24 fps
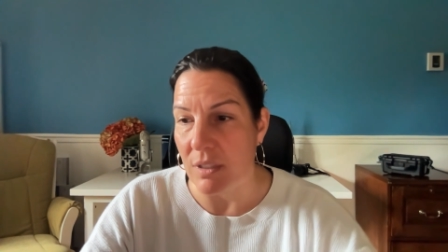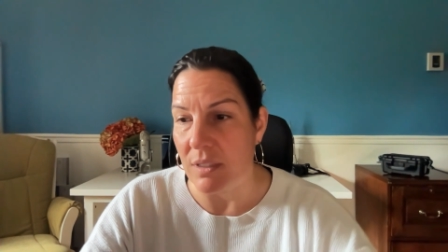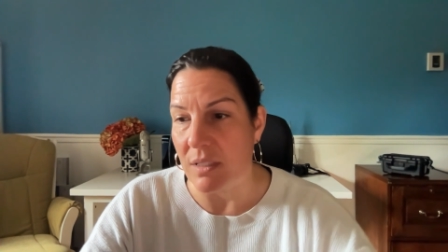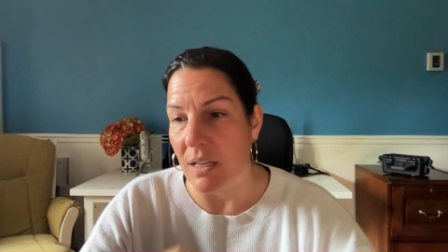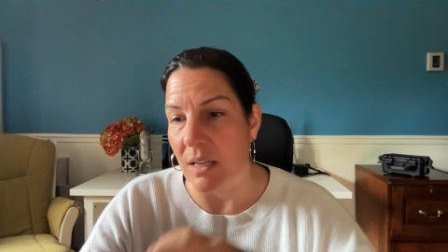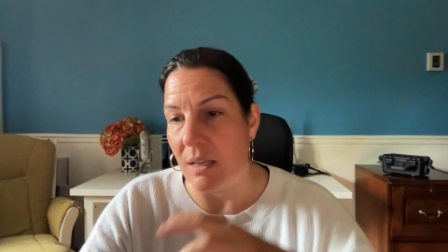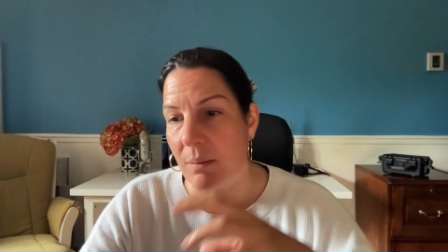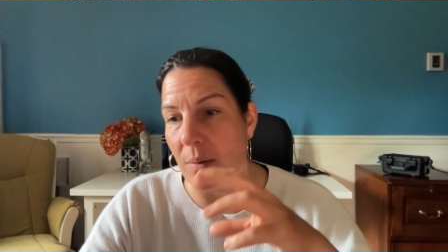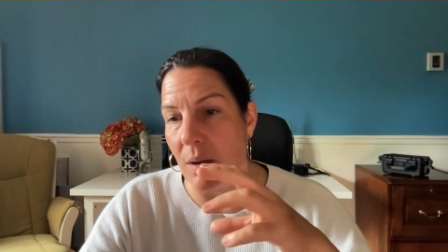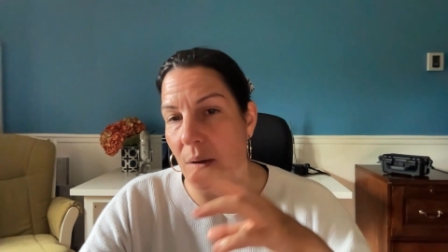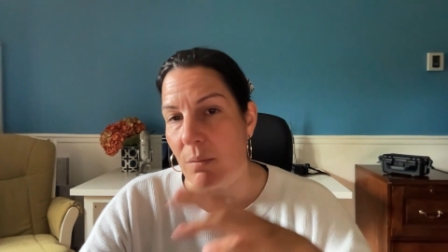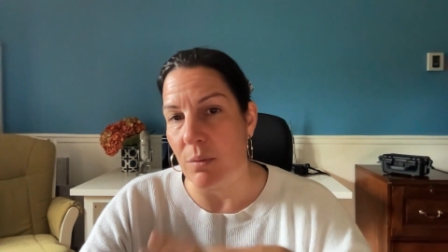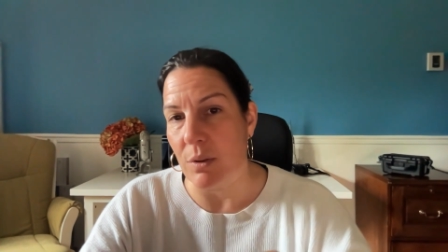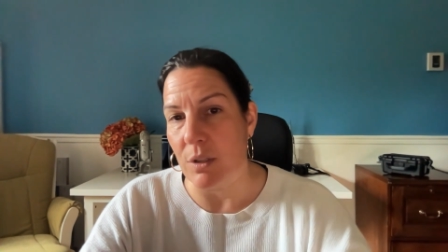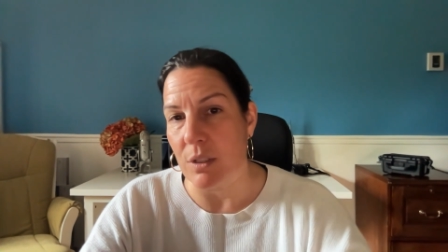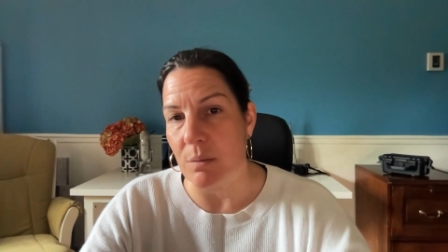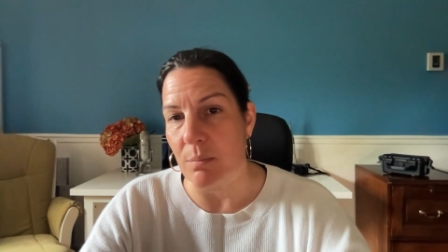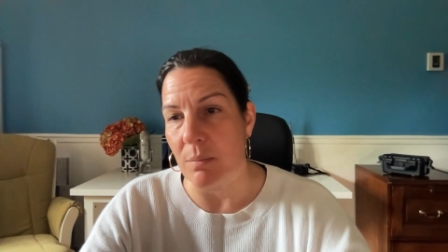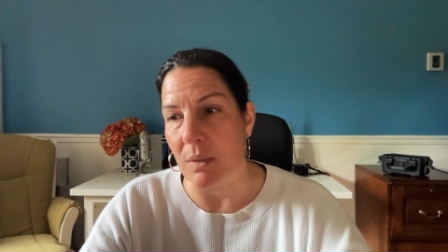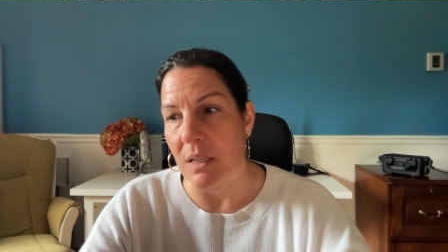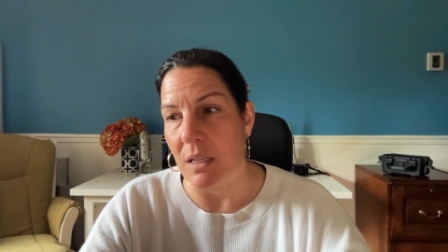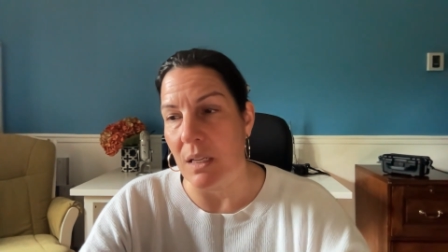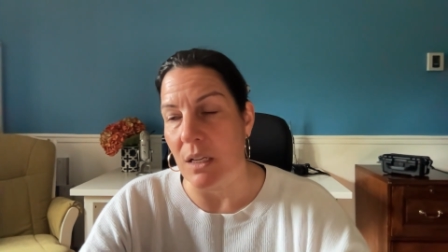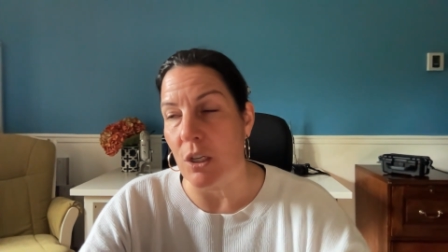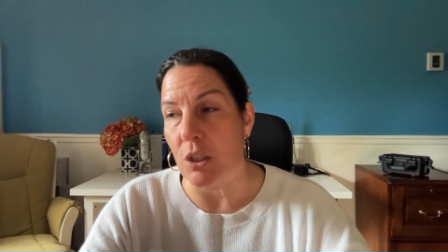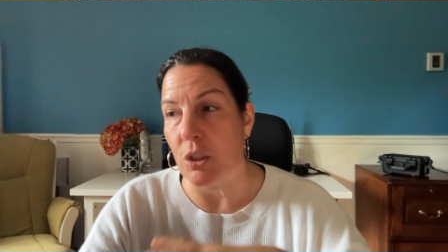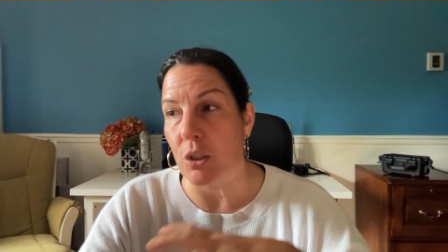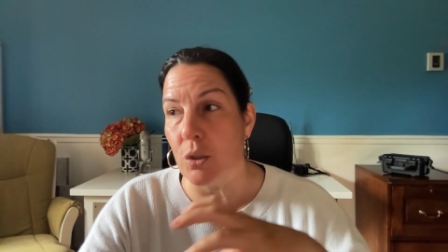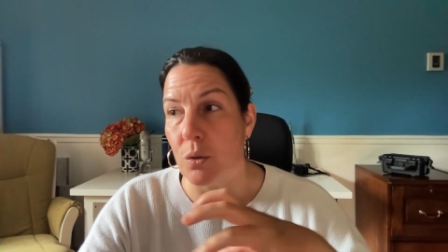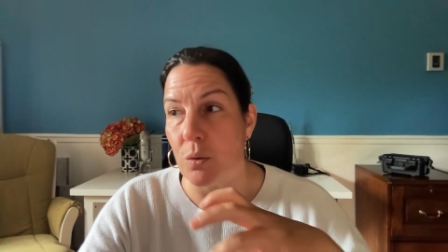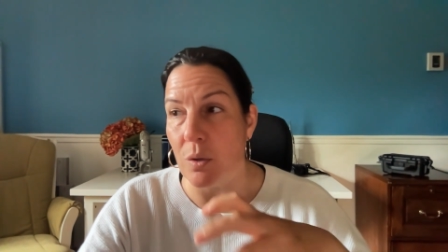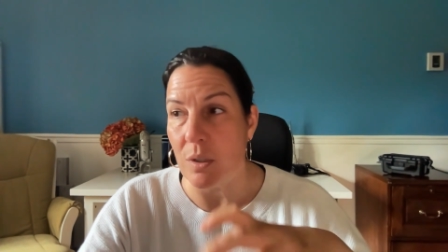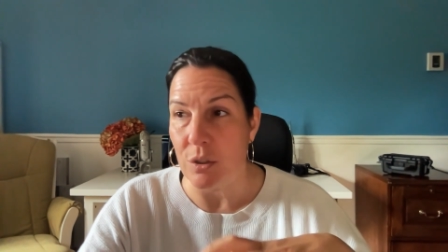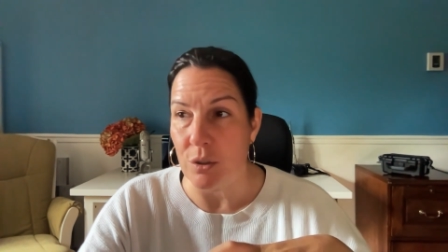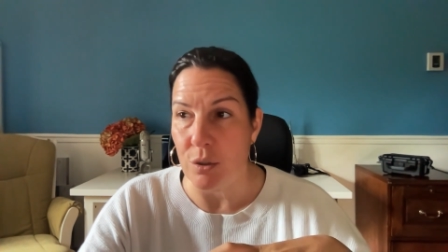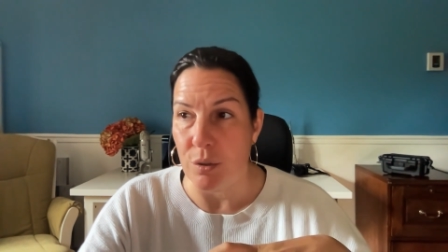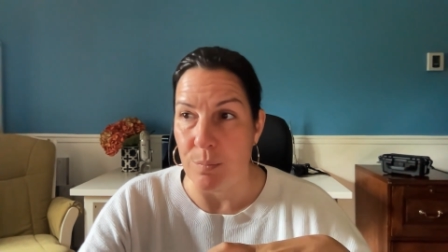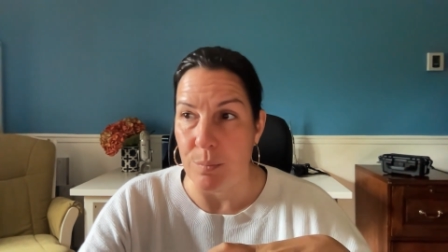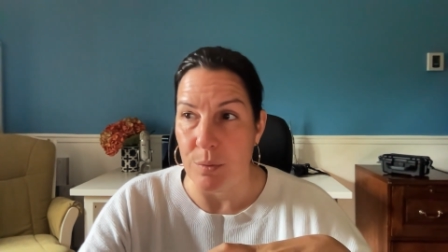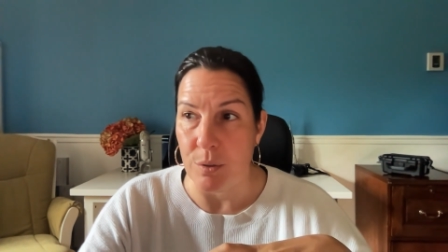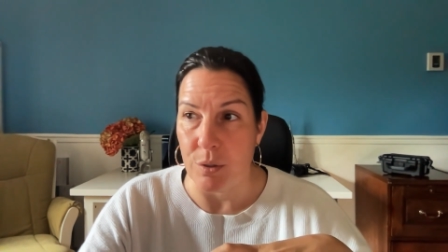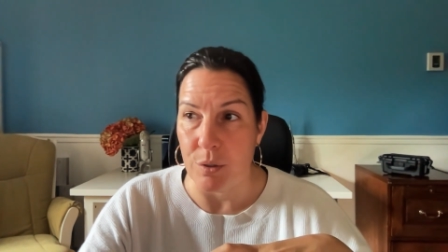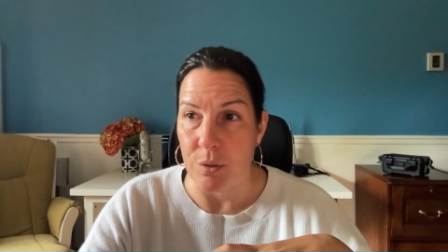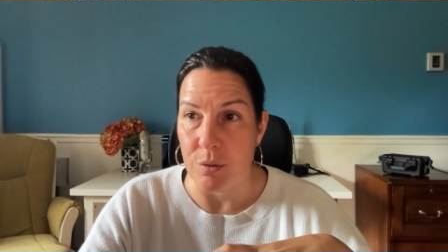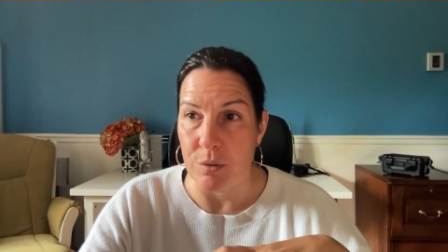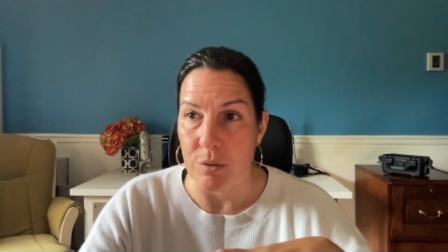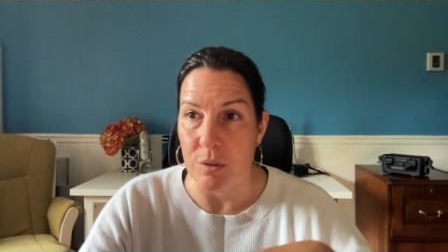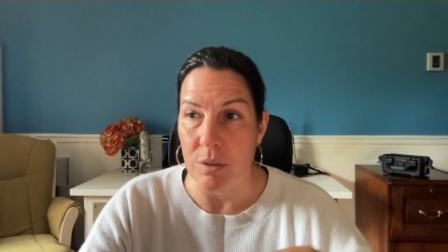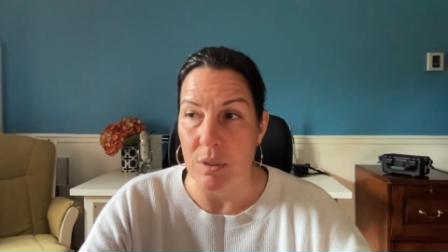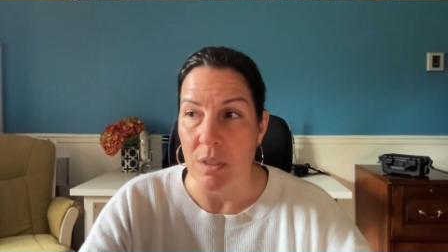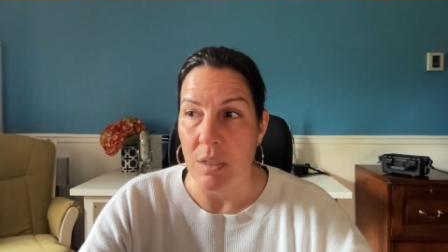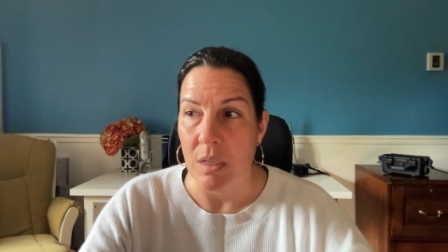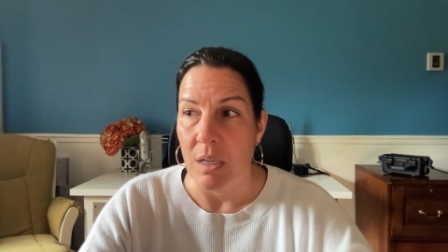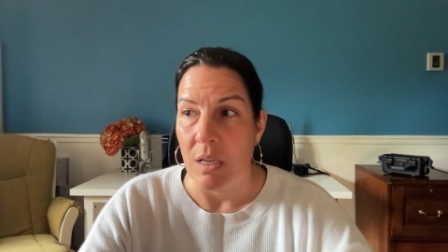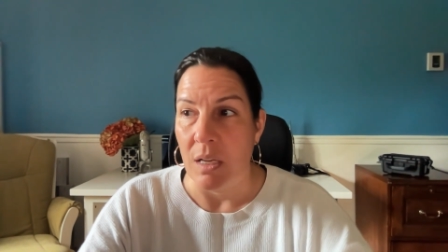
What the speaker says: time I was meeting a new entrepreneurs